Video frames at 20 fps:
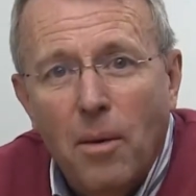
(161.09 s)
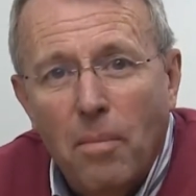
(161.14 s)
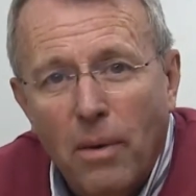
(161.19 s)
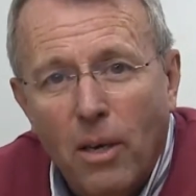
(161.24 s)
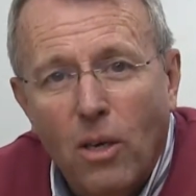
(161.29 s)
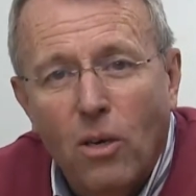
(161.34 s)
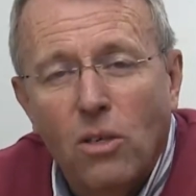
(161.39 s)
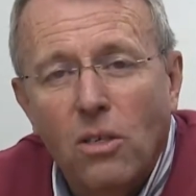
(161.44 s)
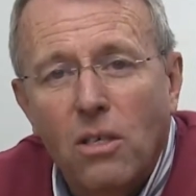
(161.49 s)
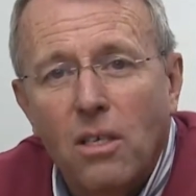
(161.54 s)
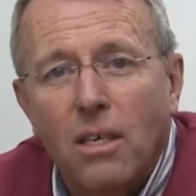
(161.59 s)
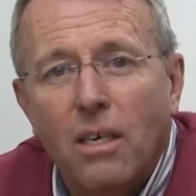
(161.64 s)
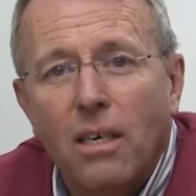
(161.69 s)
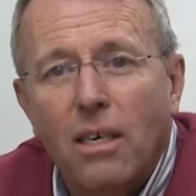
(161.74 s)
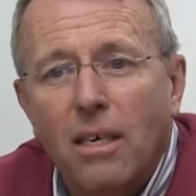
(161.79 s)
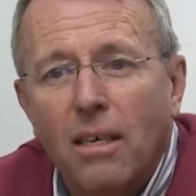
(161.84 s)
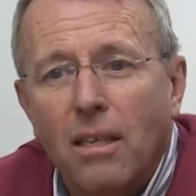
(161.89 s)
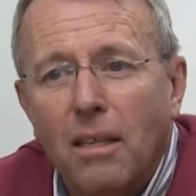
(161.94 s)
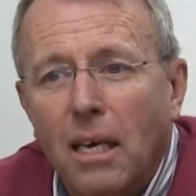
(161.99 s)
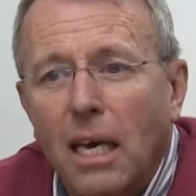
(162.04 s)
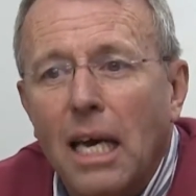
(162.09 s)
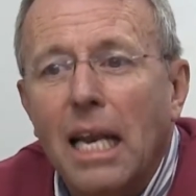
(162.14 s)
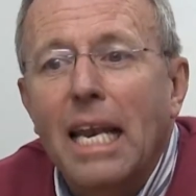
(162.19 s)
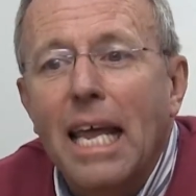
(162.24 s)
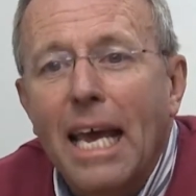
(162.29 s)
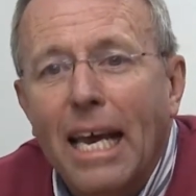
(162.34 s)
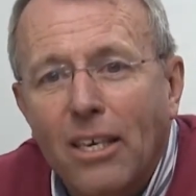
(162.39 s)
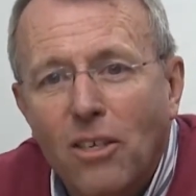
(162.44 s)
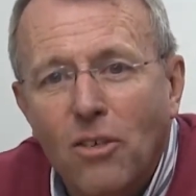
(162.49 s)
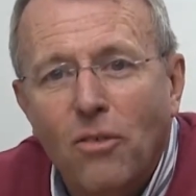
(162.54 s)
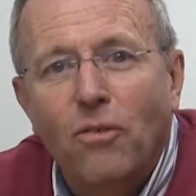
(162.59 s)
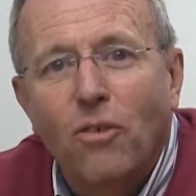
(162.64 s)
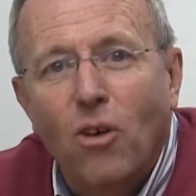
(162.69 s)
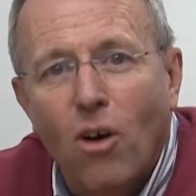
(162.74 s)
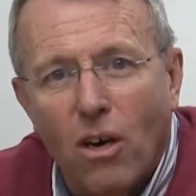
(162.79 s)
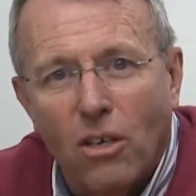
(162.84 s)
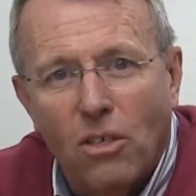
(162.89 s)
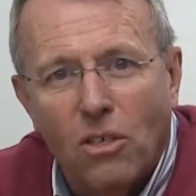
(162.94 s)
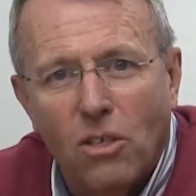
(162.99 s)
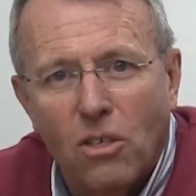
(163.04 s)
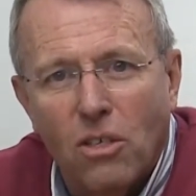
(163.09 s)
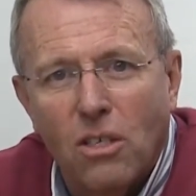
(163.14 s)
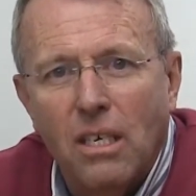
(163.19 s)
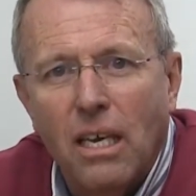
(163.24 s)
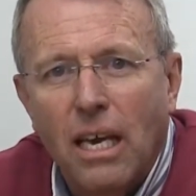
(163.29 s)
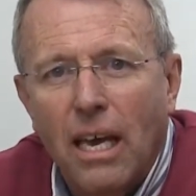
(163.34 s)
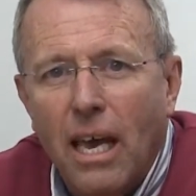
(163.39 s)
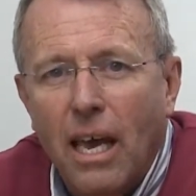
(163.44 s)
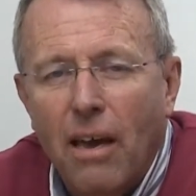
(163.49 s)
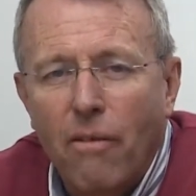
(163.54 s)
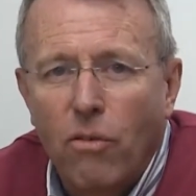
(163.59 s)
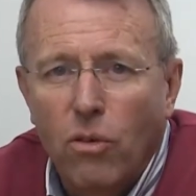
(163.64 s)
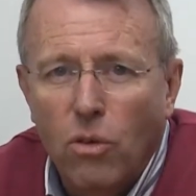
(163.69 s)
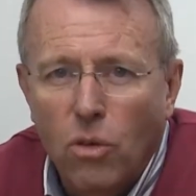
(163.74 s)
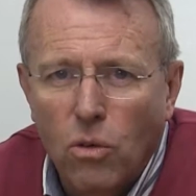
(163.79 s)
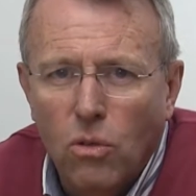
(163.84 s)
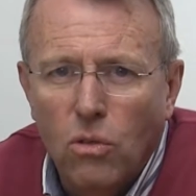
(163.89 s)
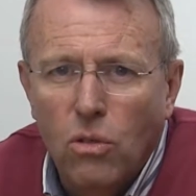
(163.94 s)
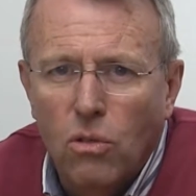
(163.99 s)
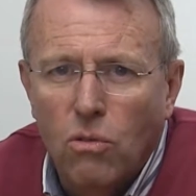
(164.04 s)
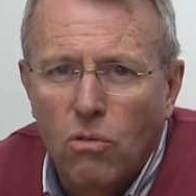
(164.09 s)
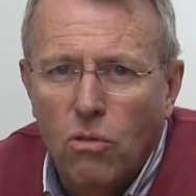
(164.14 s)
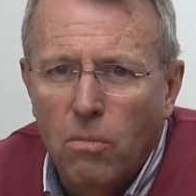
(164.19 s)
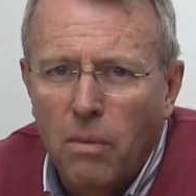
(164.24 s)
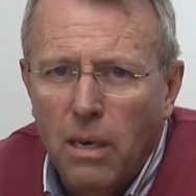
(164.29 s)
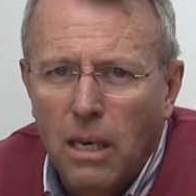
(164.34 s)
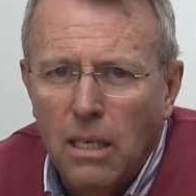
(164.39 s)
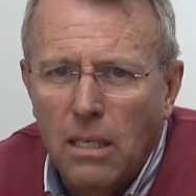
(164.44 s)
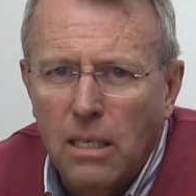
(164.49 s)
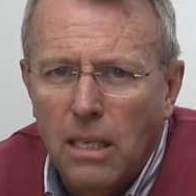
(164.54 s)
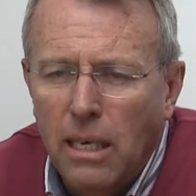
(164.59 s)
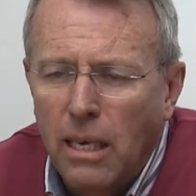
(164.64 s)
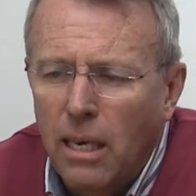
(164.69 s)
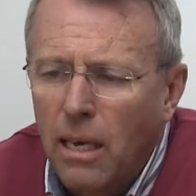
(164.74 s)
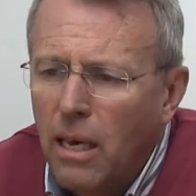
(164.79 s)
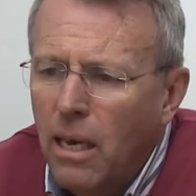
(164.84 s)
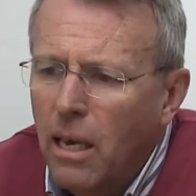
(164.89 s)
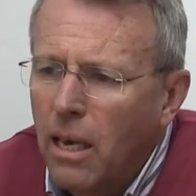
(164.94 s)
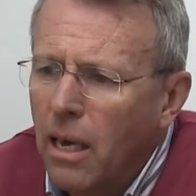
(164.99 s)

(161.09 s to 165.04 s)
because the collective costs have reduced it tremendously.